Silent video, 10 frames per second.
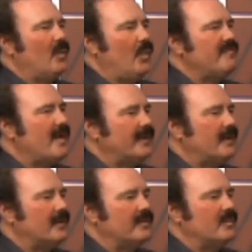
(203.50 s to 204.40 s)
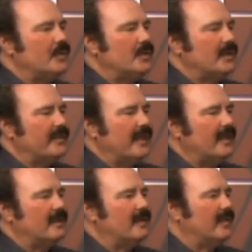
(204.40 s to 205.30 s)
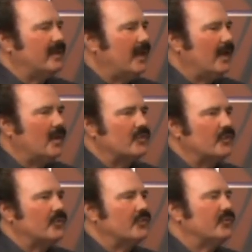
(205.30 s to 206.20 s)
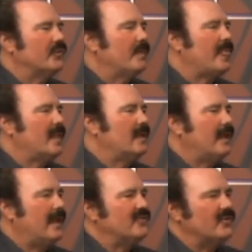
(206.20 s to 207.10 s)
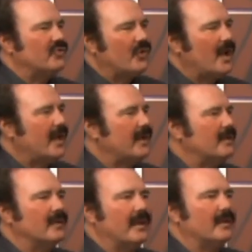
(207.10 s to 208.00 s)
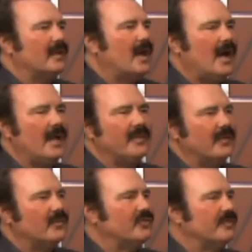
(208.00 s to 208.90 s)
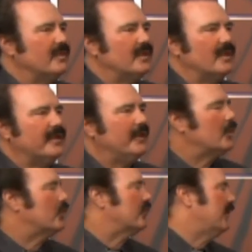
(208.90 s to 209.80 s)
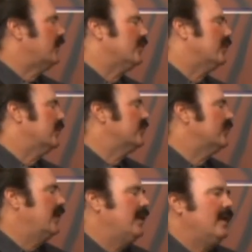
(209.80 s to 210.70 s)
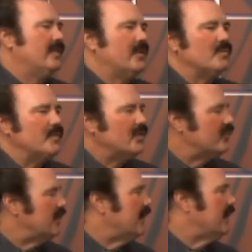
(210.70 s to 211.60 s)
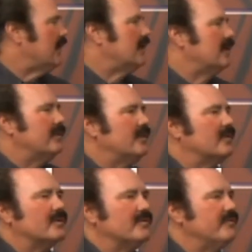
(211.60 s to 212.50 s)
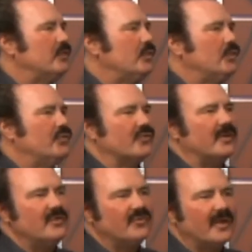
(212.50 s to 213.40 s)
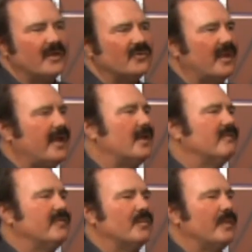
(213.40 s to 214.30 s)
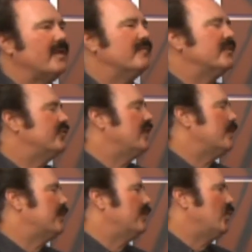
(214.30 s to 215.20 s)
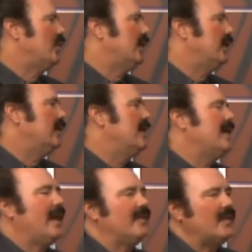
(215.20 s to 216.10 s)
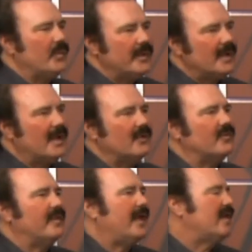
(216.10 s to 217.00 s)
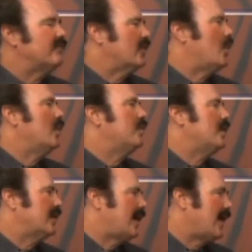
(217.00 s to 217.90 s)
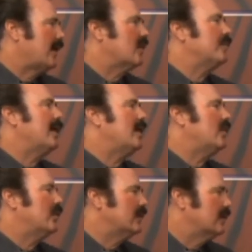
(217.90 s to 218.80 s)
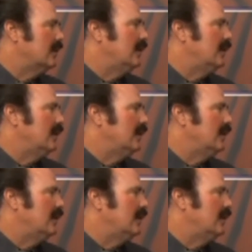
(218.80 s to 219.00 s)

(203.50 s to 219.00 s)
We find out in the book that the characters, as they try and hunt this killer terrorist, they're misled and they're confused. He stays ahead of them every step of the way, and they realize that they have to call upon a higher power